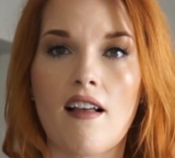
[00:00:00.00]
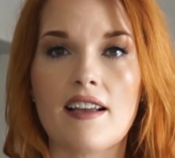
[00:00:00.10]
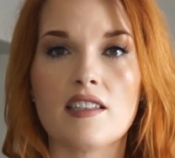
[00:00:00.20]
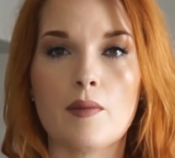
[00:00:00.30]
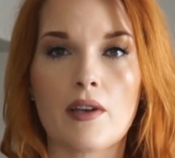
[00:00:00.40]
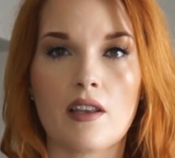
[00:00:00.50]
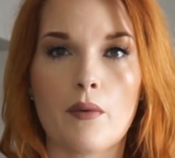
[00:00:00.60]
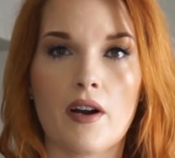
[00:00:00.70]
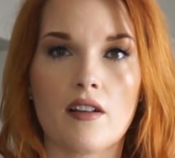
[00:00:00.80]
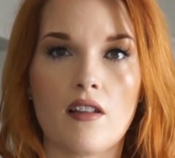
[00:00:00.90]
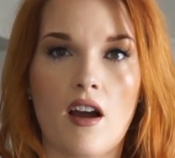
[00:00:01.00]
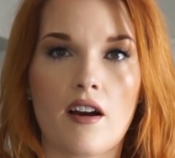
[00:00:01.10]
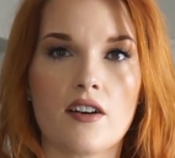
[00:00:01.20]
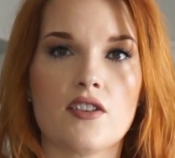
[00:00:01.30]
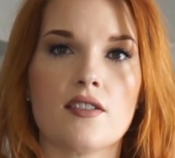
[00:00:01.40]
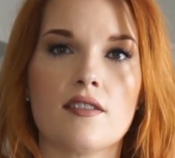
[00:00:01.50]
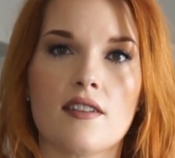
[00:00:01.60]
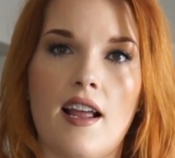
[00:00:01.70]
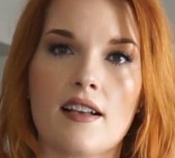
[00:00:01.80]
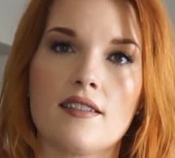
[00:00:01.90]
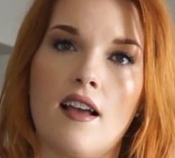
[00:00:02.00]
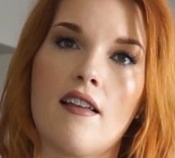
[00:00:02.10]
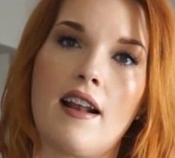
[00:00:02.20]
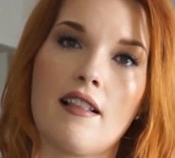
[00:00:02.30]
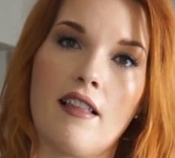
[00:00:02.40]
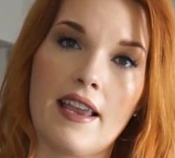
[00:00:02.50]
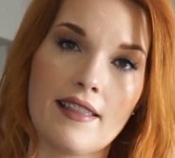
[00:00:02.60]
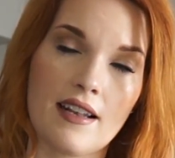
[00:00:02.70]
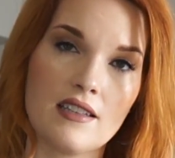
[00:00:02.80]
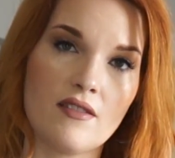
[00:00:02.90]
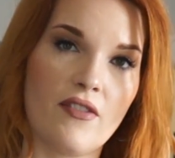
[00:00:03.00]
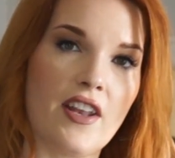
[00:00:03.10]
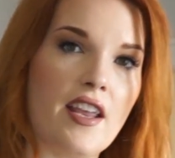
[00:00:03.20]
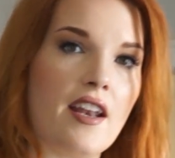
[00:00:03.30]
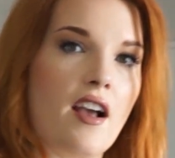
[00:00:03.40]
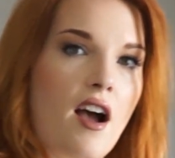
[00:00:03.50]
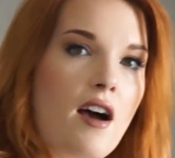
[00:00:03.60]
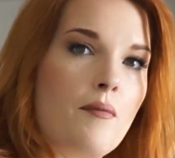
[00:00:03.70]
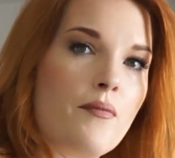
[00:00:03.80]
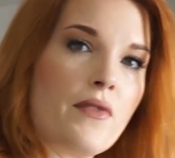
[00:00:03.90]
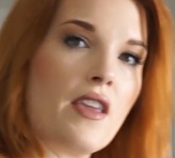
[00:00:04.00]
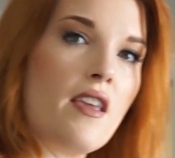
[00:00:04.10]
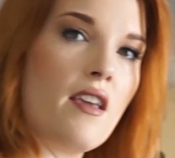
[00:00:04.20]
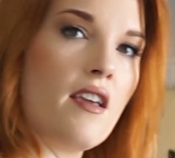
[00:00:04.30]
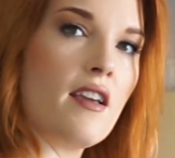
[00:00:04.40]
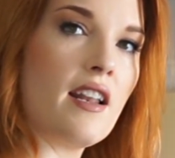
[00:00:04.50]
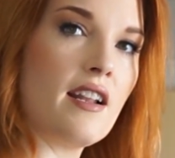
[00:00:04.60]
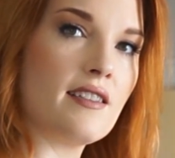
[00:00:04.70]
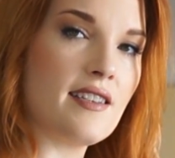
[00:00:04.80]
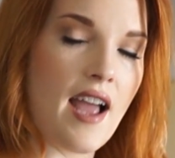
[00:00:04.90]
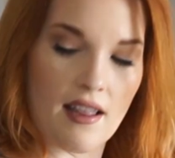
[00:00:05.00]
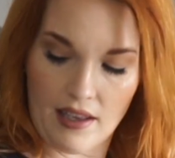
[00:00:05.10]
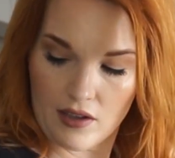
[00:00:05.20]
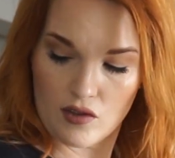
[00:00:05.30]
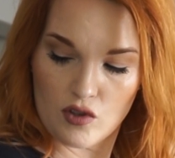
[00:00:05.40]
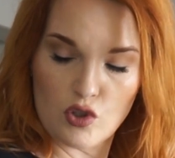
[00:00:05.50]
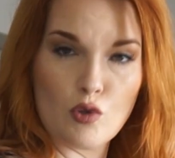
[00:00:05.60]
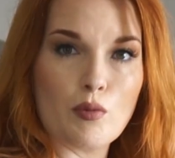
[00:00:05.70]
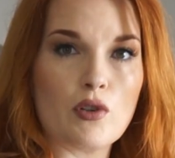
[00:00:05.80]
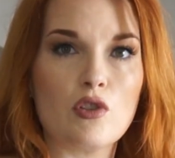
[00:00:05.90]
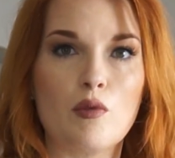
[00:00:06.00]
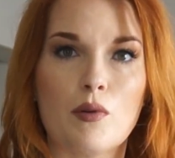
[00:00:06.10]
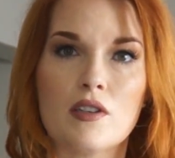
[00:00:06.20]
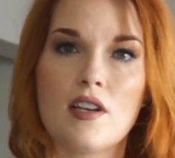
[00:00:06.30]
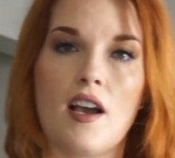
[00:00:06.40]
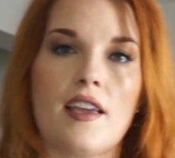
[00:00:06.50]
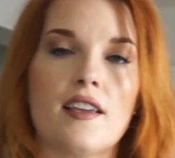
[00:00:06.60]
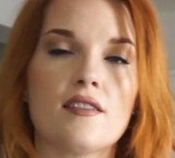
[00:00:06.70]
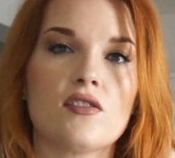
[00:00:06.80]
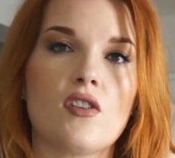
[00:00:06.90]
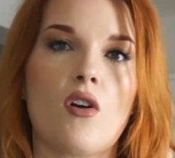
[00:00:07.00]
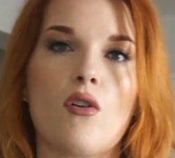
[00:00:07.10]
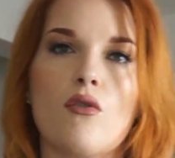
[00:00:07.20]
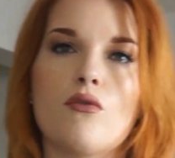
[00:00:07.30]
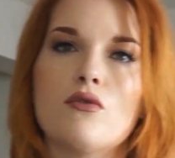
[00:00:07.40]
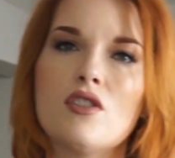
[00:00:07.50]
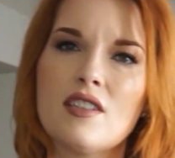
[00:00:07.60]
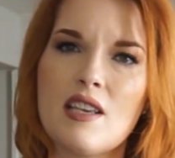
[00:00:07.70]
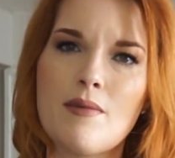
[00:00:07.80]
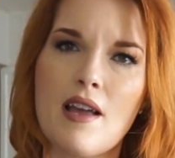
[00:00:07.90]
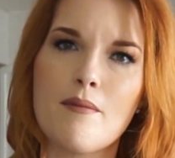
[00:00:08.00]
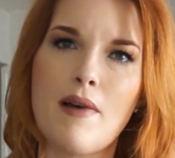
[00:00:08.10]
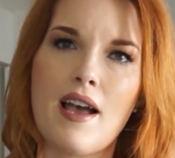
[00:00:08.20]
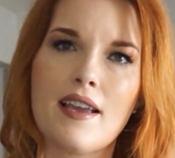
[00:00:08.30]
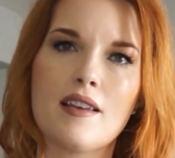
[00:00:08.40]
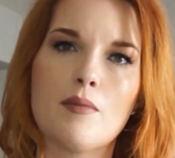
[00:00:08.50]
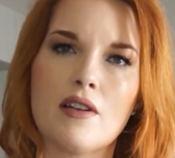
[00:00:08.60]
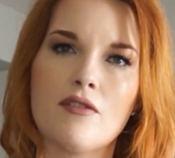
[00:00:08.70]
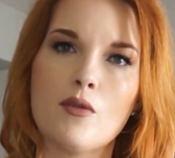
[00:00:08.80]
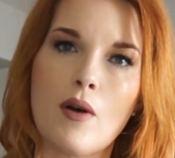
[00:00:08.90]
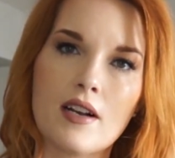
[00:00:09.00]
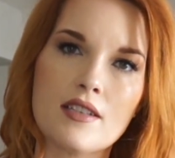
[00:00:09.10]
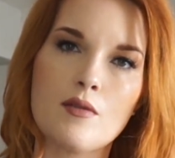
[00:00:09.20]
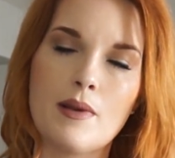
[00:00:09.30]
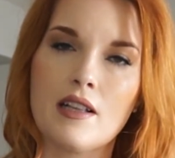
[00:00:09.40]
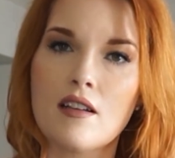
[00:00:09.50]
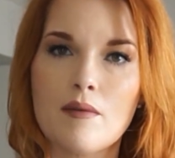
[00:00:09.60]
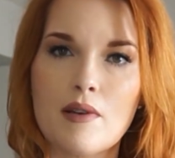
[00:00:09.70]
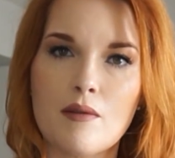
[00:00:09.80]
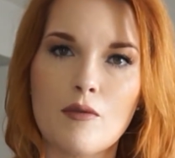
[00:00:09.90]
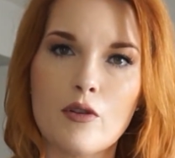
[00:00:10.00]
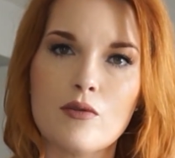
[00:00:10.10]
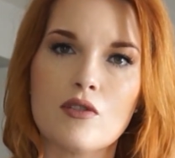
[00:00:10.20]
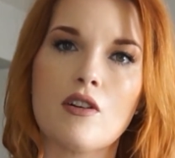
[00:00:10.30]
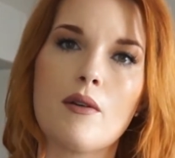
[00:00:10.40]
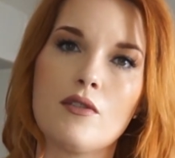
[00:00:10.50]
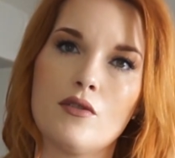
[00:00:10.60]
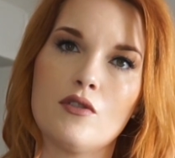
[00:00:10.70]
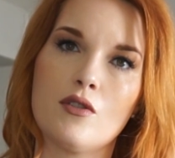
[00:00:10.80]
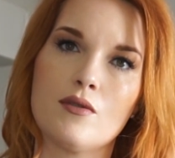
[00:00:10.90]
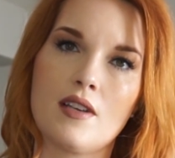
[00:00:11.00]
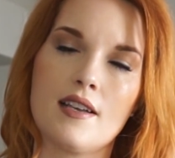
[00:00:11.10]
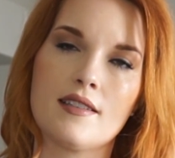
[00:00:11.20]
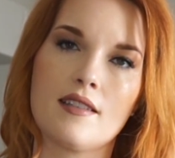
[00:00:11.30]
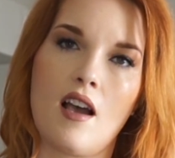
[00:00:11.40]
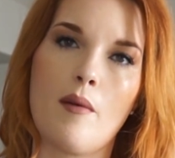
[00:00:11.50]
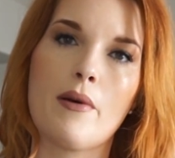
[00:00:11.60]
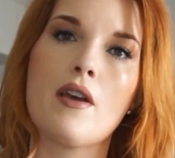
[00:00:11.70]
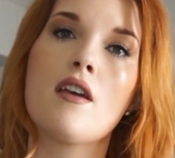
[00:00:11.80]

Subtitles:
I typically wear a large. This is an XL, and I like that it's fitted. And it's not like super tight, so just keep that in mind. But if you want it to be a little bit looser, I would do two sizes up.